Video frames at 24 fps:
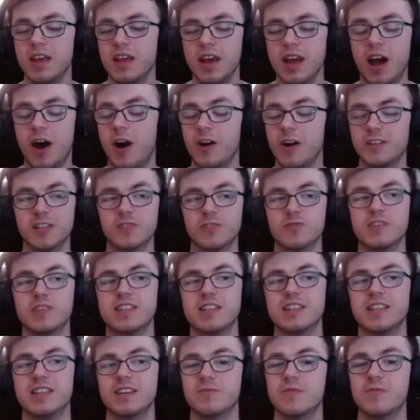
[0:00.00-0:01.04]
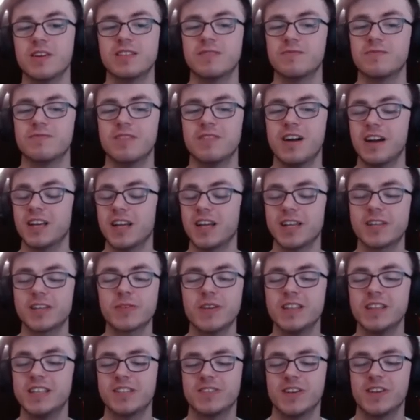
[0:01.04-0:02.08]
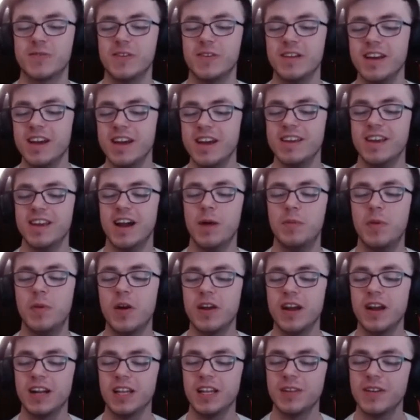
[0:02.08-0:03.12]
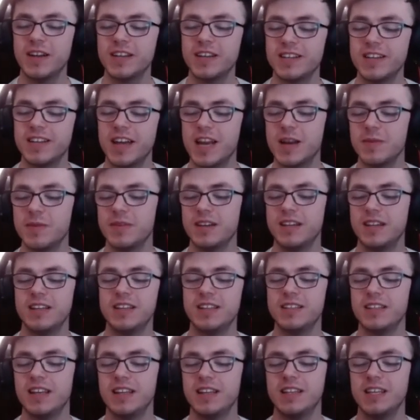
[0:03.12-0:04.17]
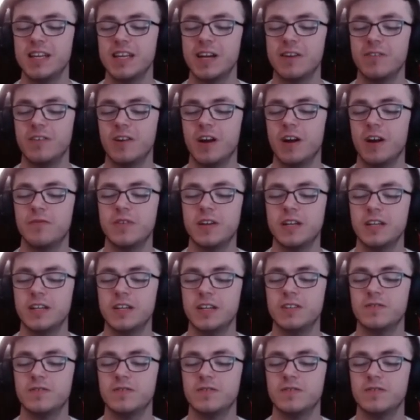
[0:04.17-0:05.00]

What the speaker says: I was like reading, like, I swear this is the right one. Yeah, upon activation, enemies in the area are feared